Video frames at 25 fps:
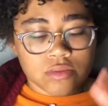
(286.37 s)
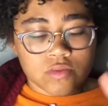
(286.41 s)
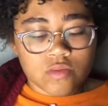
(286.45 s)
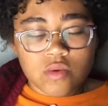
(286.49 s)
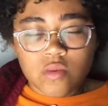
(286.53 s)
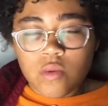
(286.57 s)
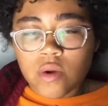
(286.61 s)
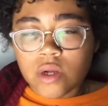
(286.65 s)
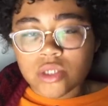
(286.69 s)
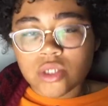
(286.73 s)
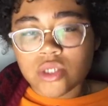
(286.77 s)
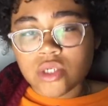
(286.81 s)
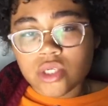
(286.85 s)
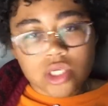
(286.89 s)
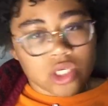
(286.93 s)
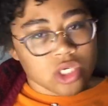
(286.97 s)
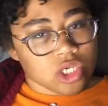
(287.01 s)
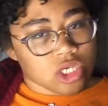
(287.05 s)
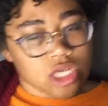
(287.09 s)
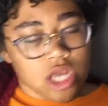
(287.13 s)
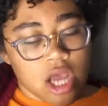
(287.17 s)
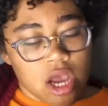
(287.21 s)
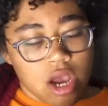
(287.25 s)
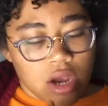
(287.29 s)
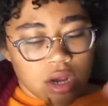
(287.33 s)
we want you to
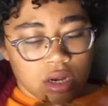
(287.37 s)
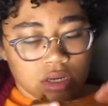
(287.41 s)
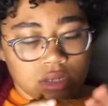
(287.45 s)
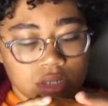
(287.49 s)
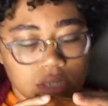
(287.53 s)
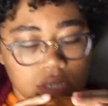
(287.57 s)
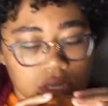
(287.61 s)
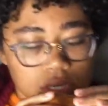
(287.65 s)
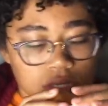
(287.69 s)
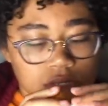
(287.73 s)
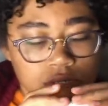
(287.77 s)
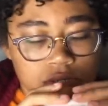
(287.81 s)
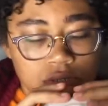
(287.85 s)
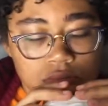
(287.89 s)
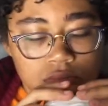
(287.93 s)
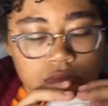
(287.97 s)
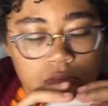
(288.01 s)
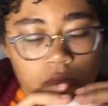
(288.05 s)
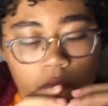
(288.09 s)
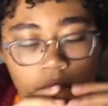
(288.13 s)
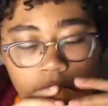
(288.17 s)
share because